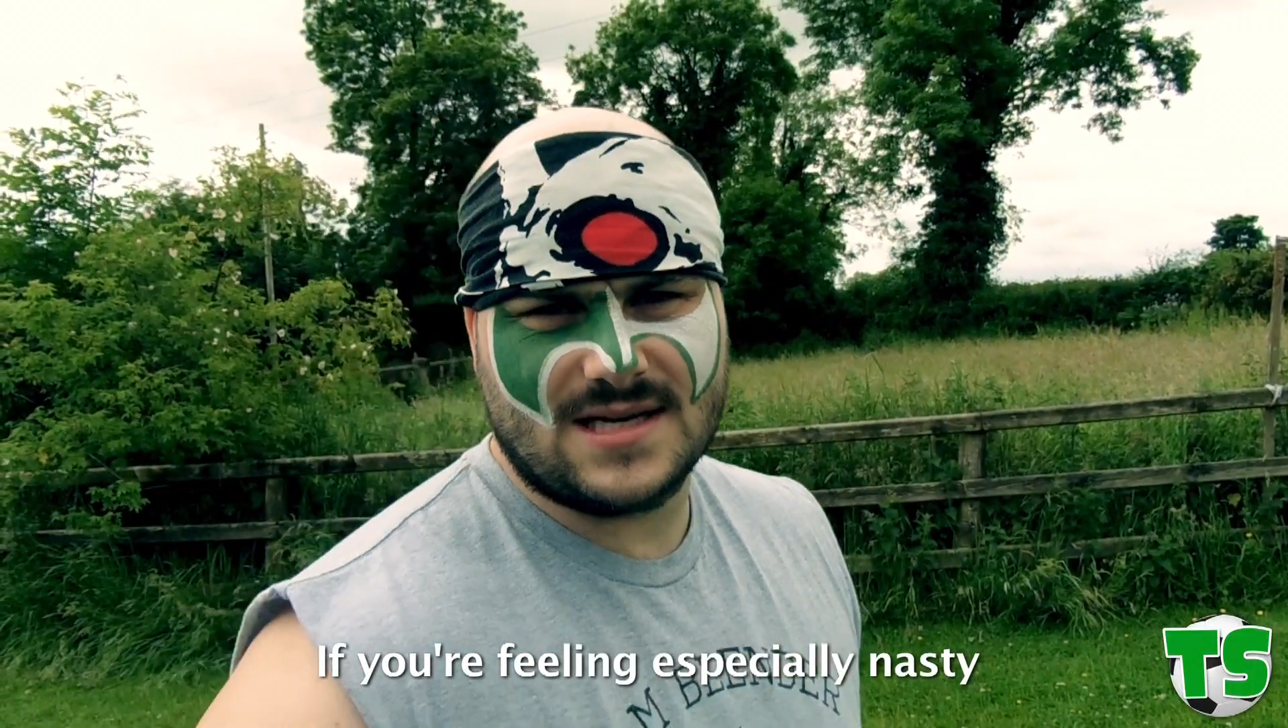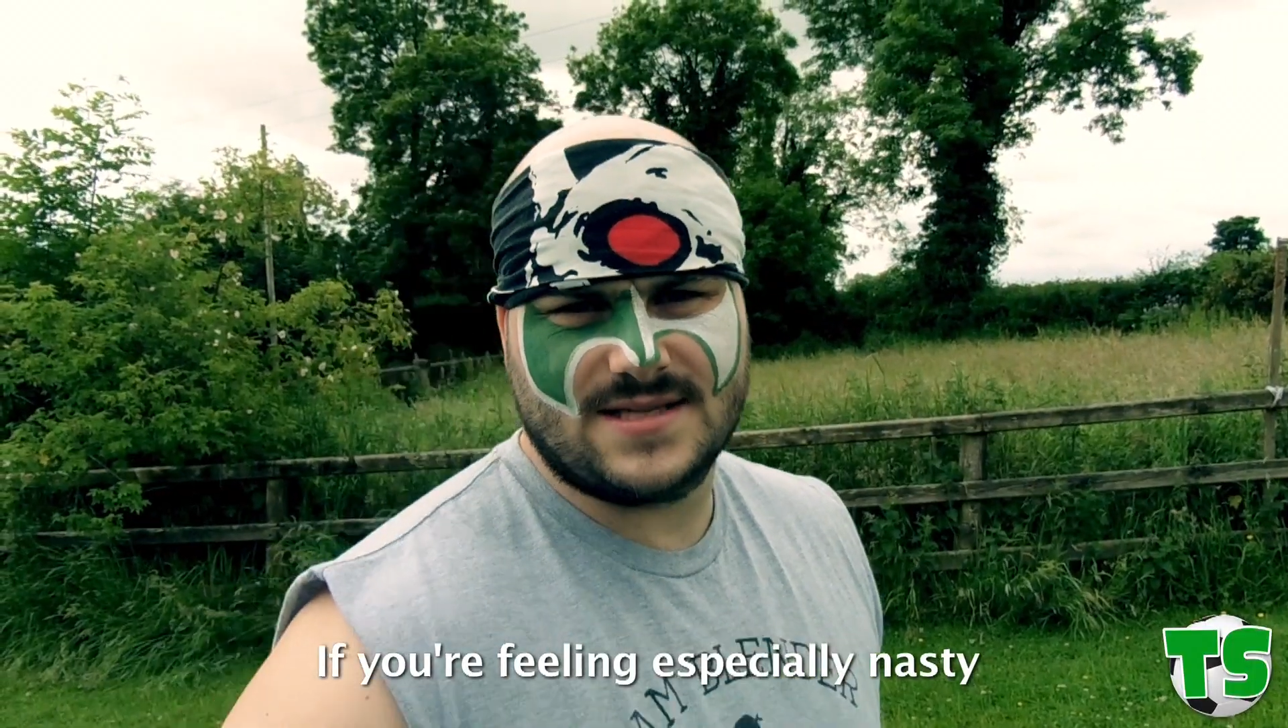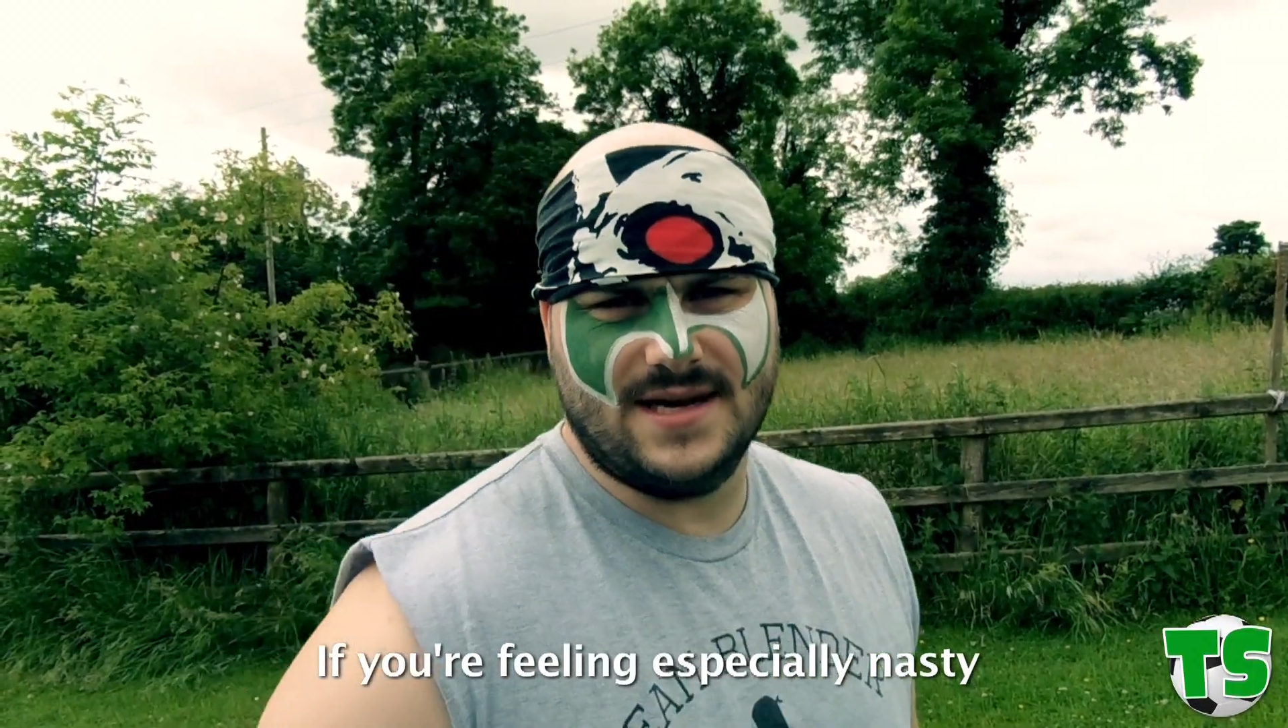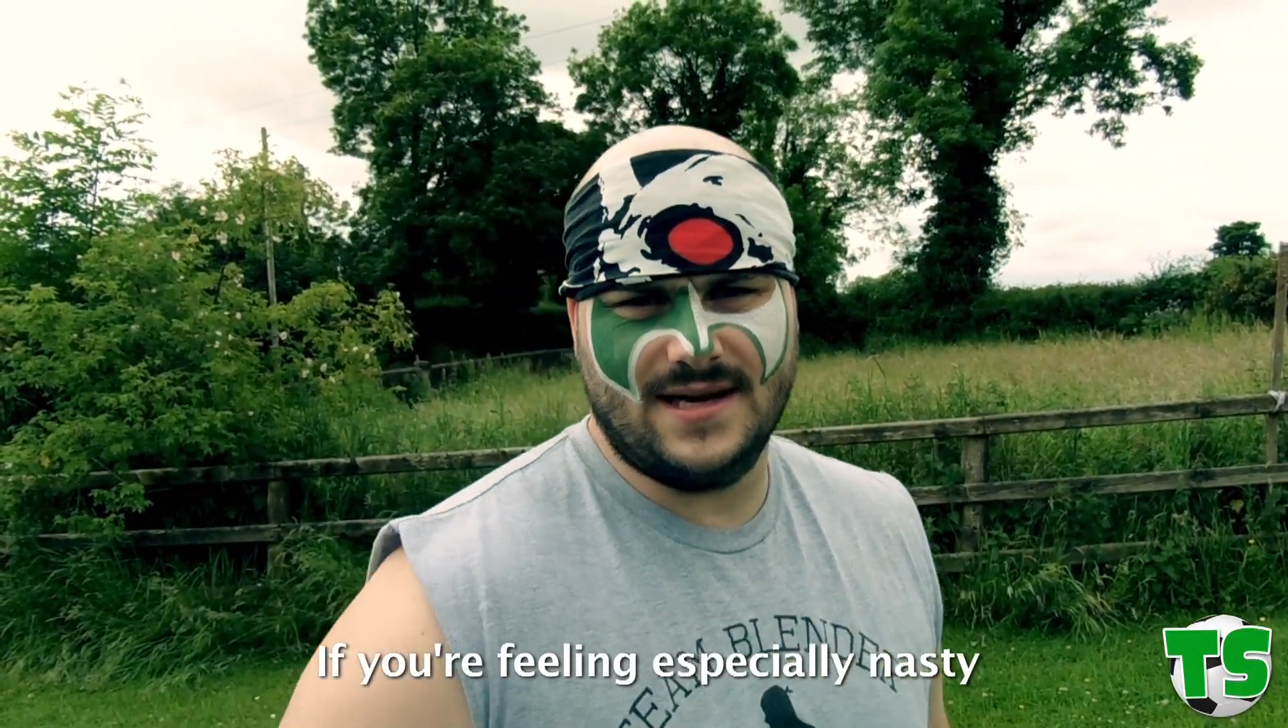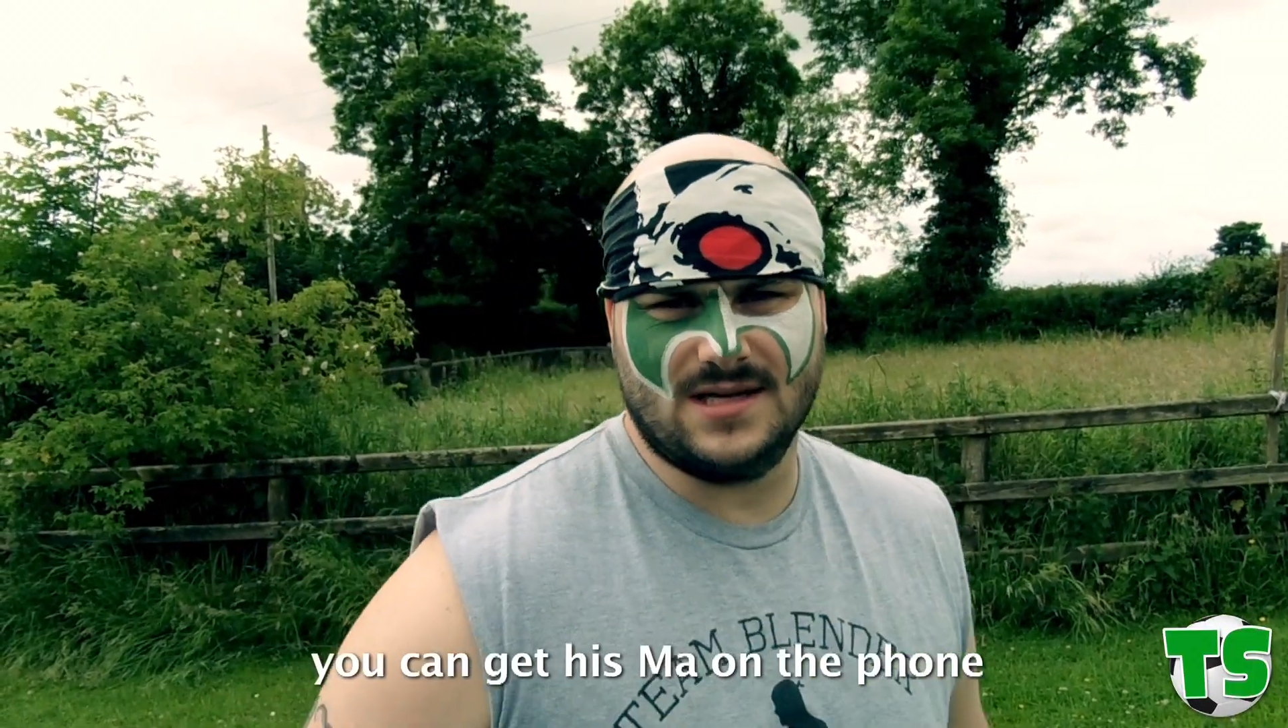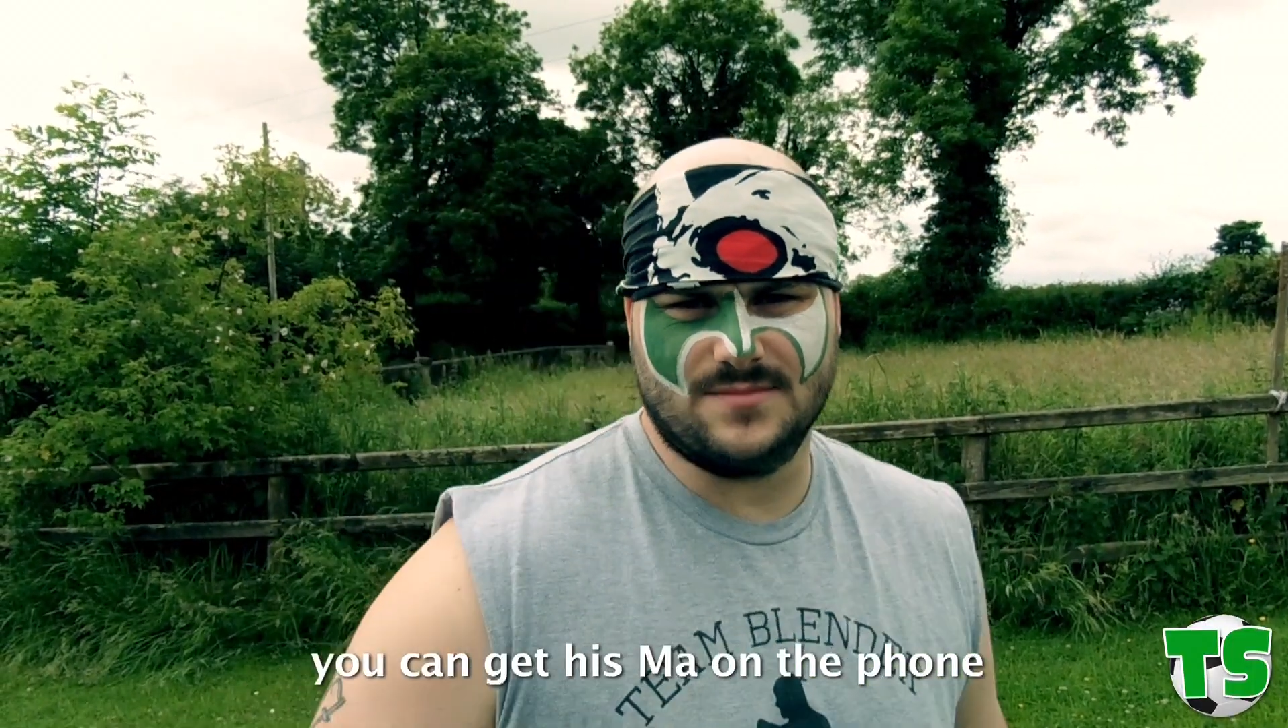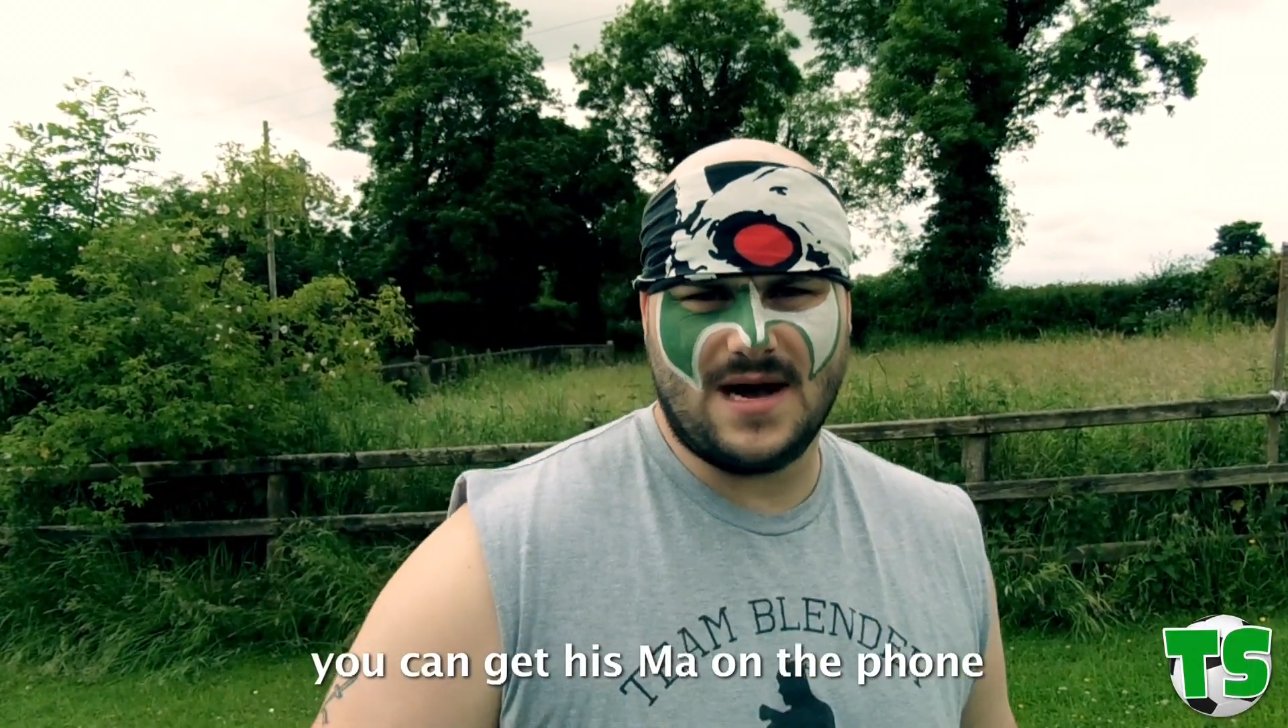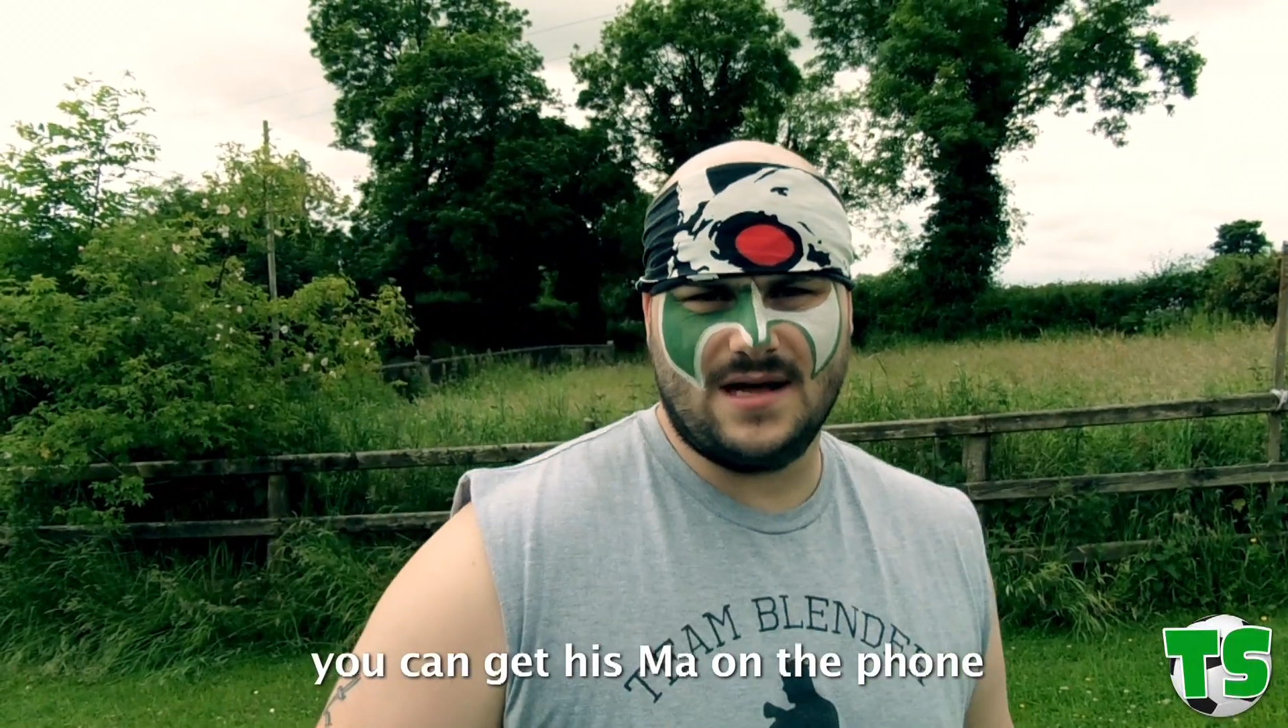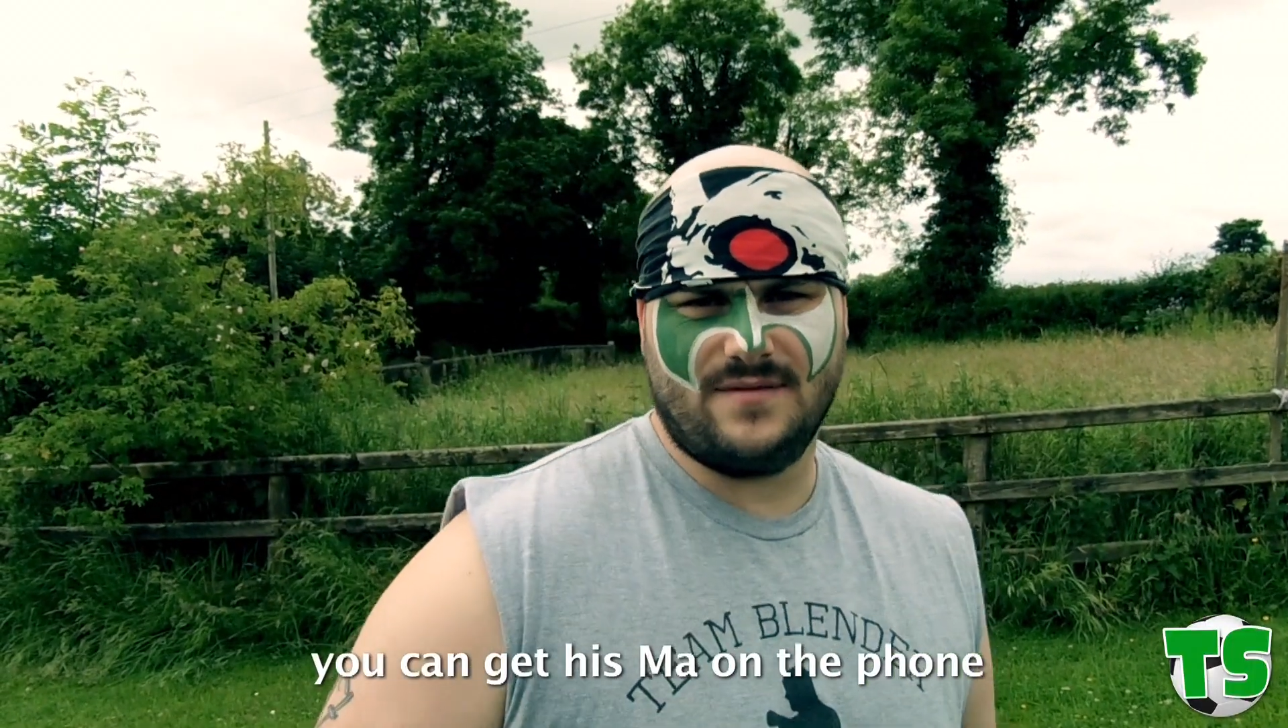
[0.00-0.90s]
nasty, you can get his man